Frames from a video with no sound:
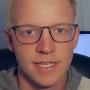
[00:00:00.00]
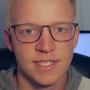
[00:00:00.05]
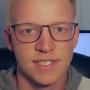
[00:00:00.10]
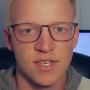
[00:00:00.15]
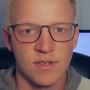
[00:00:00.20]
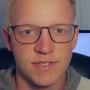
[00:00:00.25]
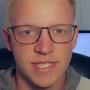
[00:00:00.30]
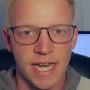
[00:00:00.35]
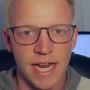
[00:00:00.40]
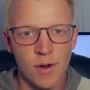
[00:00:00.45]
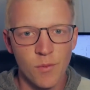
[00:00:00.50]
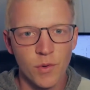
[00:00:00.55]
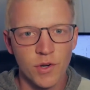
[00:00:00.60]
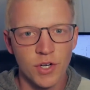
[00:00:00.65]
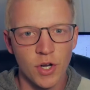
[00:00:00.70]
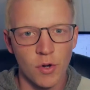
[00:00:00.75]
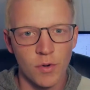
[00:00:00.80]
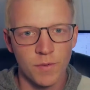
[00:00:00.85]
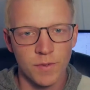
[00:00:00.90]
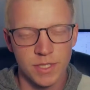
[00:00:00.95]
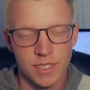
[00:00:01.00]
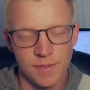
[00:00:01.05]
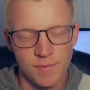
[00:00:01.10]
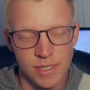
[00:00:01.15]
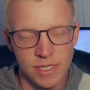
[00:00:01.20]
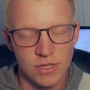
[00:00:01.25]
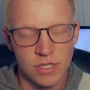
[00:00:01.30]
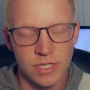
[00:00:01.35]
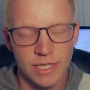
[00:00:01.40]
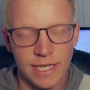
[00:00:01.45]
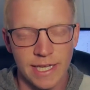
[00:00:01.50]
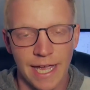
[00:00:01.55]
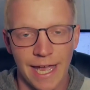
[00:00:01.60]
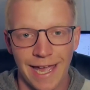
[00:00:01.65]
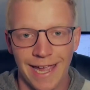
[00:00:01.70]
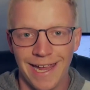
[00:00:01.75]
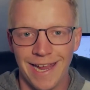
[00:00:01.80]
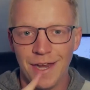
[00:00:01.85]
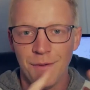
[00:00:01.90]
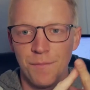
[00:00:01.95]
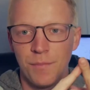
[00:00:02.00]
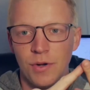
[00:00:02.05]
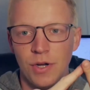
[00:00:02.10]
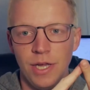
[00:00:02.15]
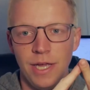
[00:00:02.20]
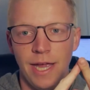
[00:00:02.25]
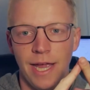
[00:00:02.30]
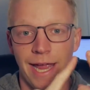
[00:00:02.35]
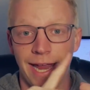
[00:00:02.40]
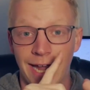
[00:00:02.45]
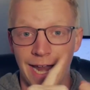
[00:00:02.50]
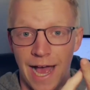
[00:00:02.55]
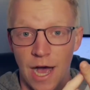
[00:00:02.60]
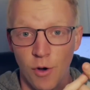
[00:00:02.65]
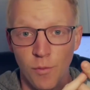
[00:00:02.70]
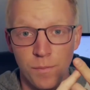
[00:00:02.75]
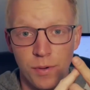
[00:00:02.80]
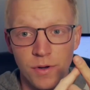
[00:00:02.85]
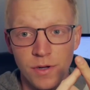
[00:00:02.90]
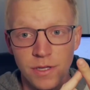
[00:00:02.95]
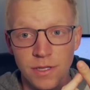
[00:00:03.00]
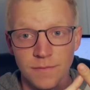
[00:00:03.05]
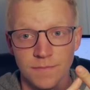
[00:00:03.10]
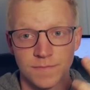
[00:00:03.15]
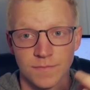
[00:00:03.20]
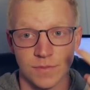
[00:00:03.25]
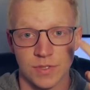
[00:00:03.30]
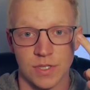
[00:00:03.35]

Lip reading: So today we're going to be looking at input and output.